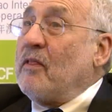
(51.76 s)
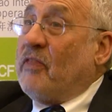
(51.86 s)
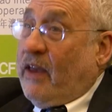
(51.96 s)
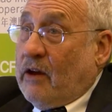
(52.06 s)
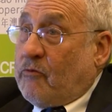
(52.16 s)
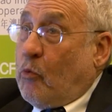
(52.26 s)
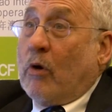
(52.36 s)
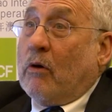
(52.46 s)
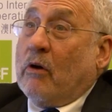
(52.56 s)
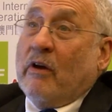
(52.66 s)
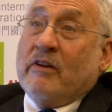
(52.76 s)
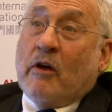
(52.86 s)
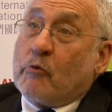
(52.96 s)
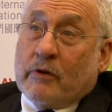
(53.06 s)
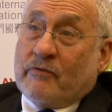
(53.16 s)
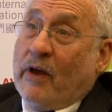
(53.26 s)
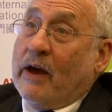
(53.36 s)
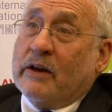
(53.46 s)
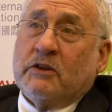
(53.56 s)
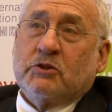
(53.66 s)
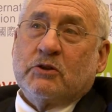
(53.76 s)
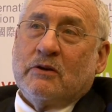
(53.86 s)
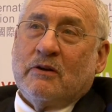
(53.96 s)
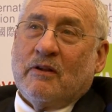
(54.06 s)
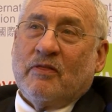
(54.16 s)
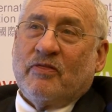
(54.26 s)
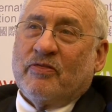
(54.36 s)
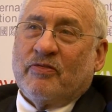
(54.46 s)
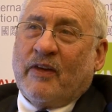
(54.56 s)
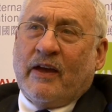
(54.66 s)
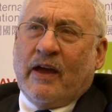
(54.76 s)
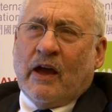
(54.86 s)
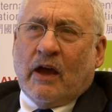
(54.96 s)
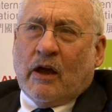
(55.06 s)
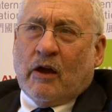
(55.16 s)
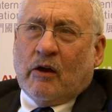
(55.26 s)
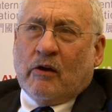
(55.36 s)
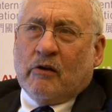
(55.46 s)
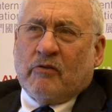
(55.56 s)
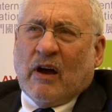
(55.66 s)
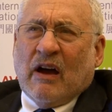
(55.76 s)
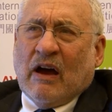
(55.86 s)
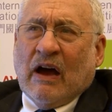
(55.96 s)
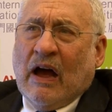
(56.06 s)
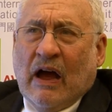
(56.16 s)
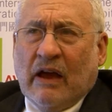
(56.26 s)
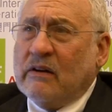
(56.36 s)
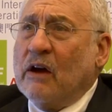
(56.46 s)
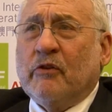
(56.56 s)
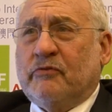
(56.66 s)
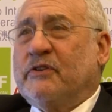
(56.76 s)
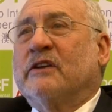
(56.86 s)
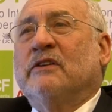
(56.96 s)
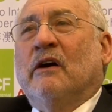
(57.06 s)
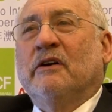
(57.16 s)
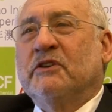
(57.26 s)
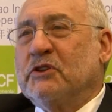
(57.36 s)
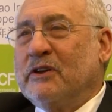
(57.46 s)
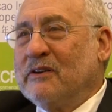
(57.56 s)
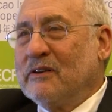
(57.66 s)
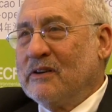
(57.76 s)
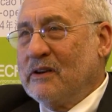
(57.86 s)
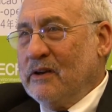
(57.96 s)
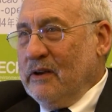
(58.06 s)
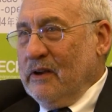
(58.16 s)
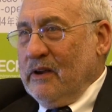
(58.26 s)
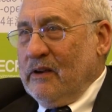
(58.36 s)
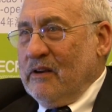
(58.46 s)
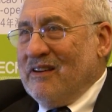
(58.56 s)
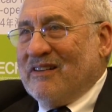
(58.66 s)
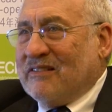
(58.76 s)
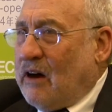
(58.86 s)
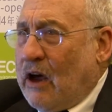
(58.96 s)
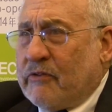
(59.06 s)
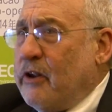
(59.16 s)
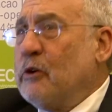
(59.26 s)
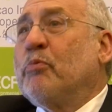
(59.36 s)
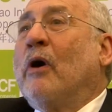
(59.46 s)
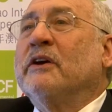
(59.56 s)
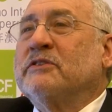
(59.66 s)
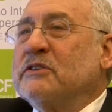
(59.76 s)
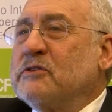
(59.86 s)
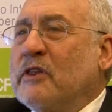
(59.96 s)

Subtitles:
They have another advantage. They have a high level of technology. A lot of enterprises